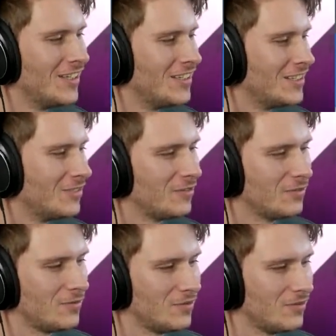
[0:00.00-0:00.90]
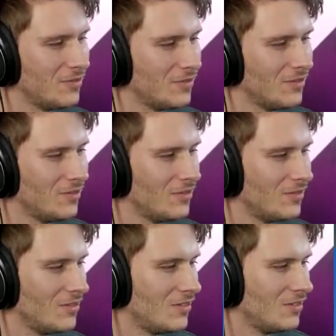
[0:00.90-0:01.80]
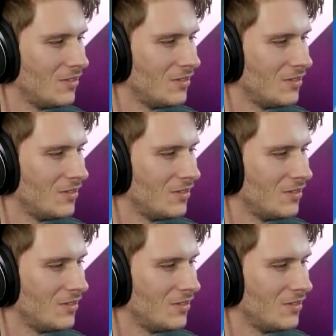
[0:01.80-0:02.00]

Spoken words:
Nothing is said.